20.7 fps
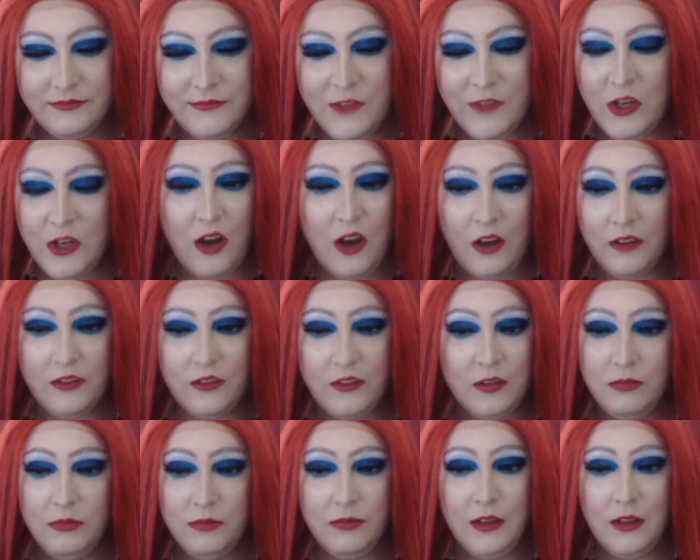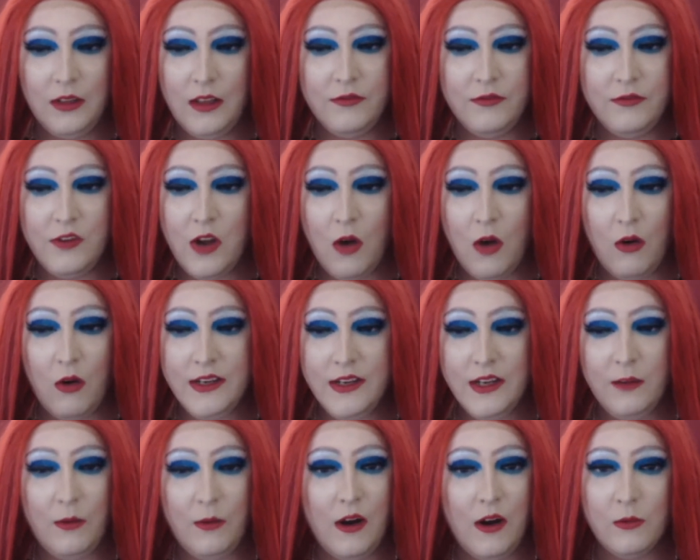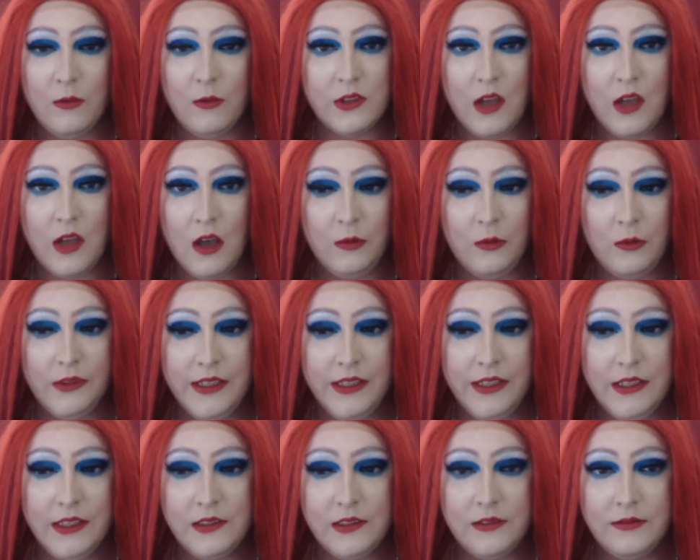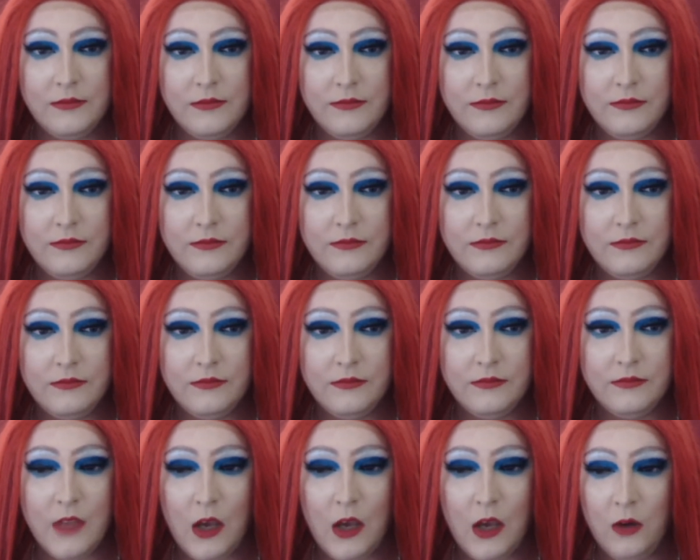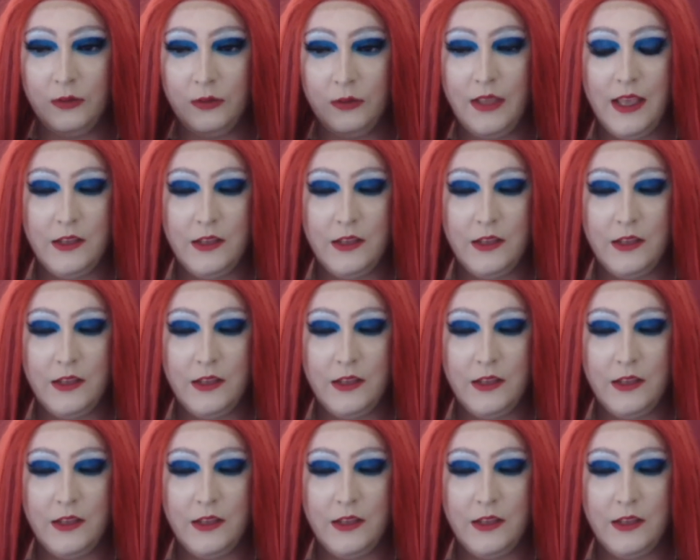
Do you know, I have no idea where I was going with this. Oh yeah,